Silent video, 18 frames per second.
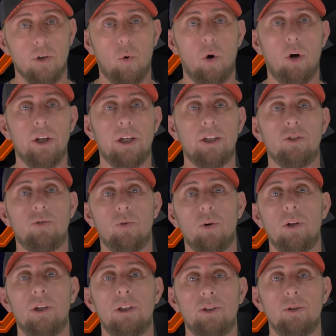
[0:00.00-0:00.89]
quality
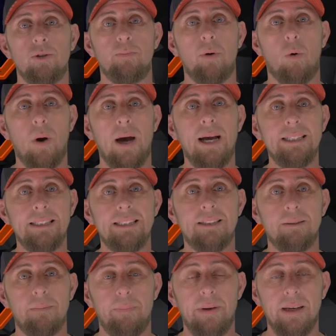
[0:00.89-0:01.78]
control issues, but why is
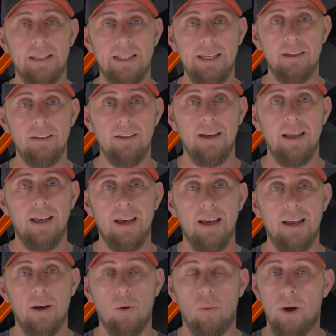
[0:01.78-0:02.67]
this a big deal?
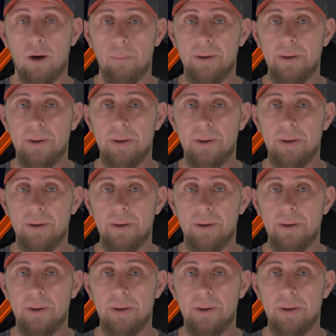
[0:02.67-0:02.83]
Well,